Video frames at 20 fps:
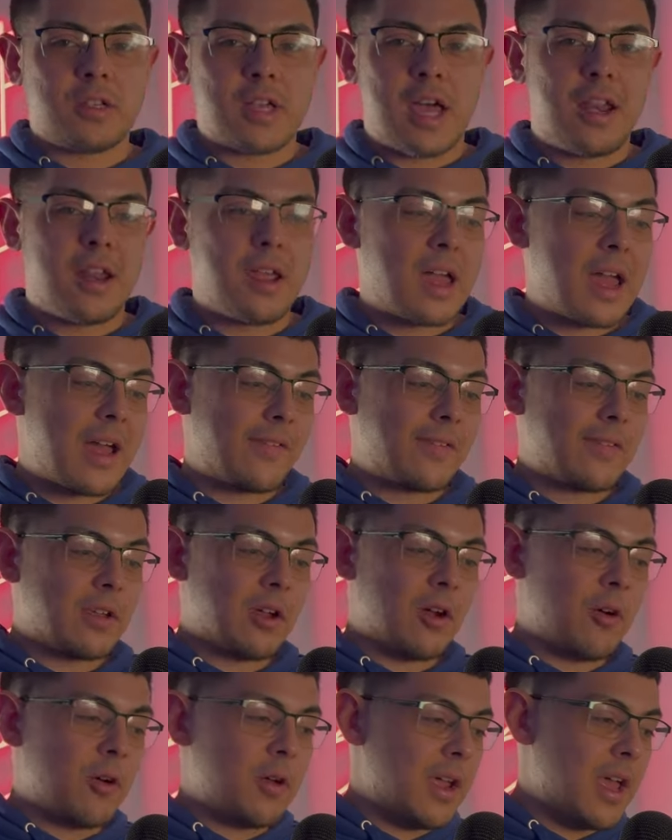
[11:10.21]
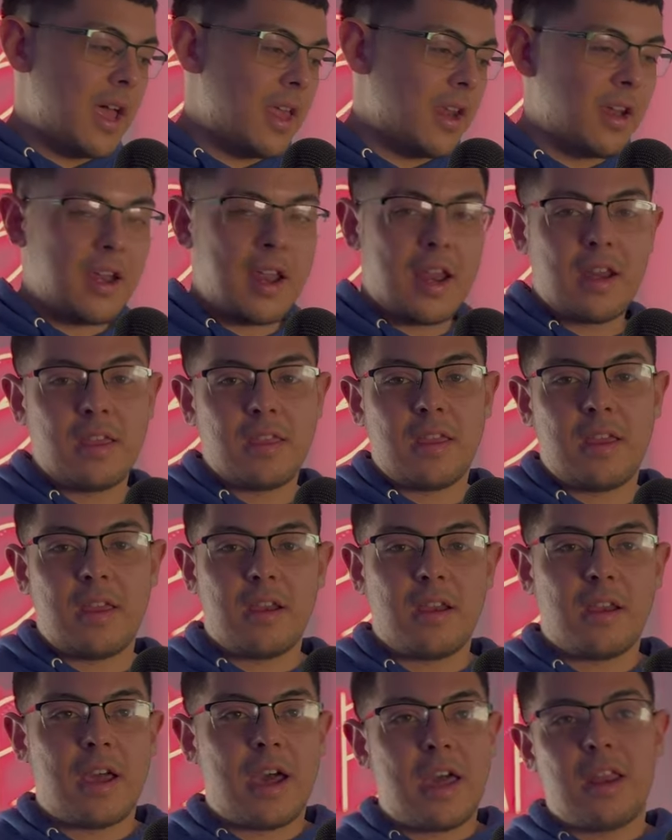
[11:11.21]
I didn't have to go and edit
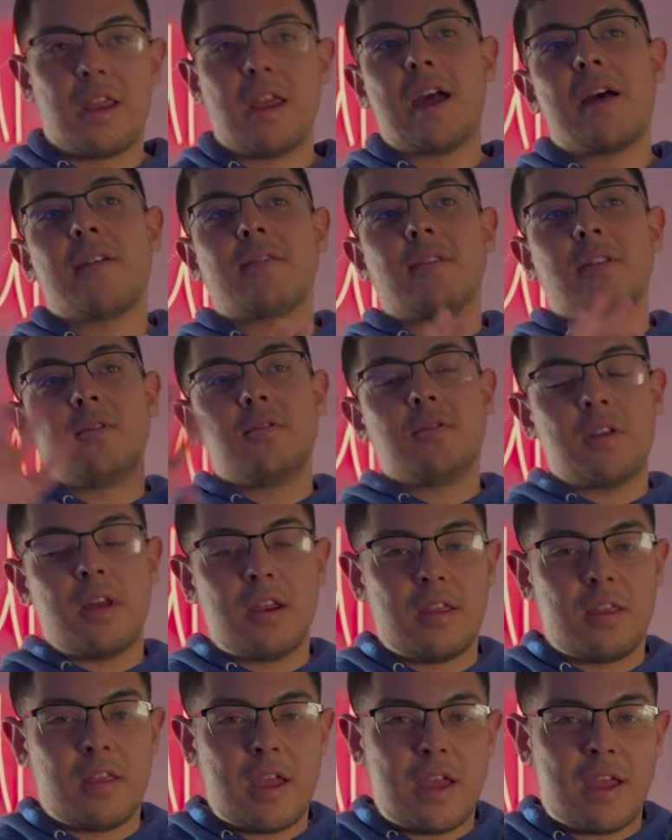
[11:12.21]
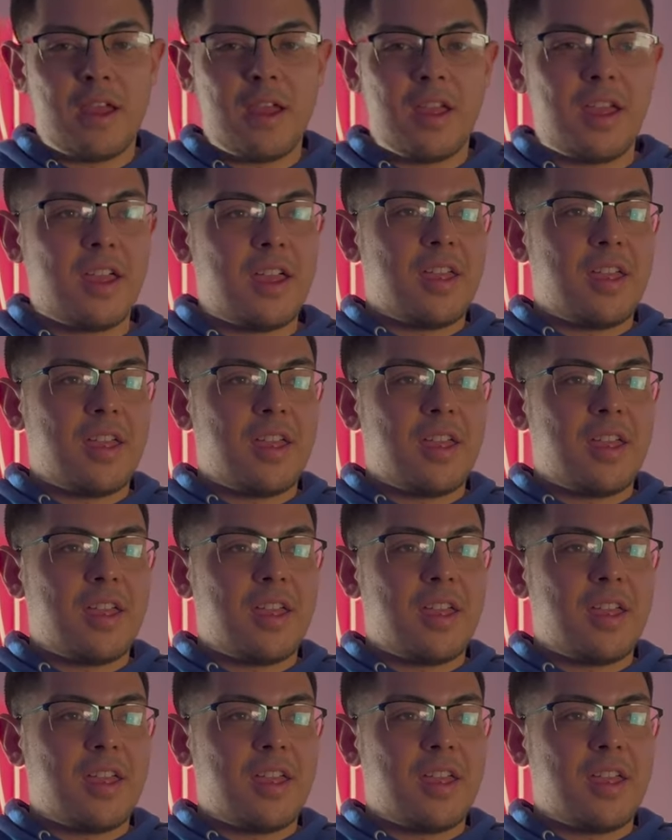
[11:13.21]
anything. I didn't have to do none of that.